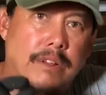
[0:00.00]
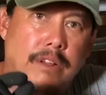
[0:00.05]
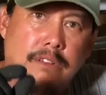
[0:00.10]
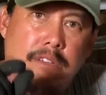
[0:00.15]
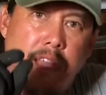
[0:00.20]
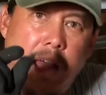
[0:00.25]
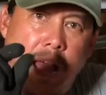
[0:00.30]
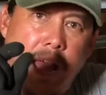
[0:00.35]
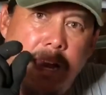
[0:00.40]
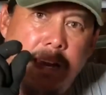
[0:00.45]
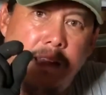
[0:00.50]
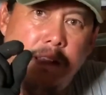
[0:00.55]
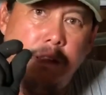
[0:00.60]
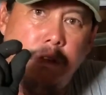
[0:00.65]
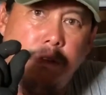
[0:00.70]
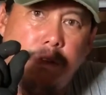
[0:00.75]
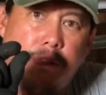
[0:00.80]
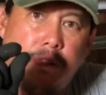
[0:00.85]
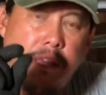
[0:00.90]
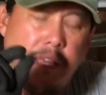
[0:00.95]
They're tiny
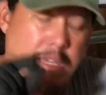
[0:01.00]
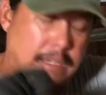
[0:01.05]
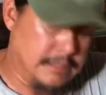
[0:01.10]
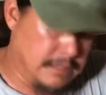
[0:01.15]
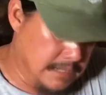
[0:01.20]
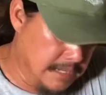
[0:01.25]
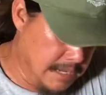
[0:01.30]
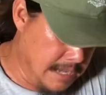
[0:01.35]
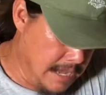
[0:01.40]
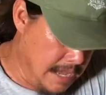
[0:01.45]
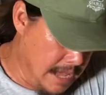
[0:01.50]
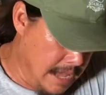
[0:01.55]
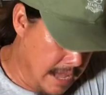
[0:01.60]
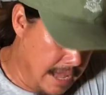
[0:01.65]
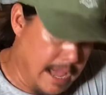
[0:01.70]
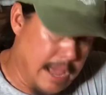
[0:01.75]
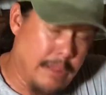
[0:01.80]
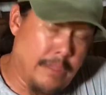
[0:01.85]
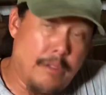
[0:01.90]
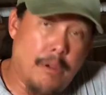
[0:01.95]
little things,
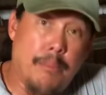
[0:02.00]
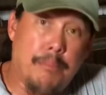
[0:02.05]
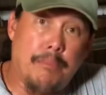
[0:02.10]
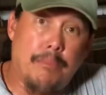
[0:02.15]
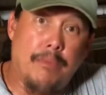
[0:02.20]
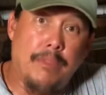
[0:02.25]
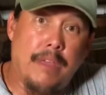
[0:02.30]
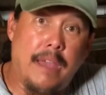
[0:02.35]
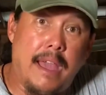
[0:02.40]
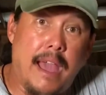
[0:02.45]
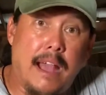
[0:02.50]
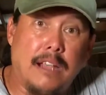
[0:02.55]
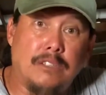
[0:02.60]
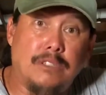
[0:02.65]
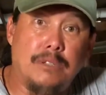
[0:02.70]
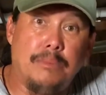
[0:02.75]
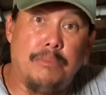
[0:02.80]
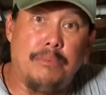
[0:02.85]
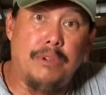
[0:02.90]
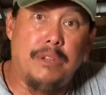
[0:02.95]
and they
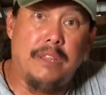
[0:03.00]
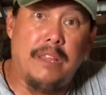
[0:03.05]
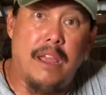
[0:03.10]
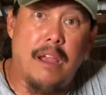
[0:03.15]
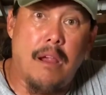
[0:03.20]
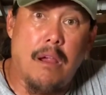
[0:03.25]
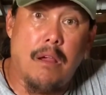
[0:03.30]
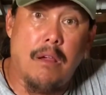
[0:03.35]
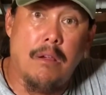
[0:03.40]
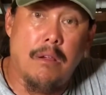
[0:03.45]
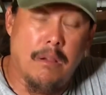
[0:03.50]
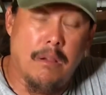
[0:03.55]
actually breathe air.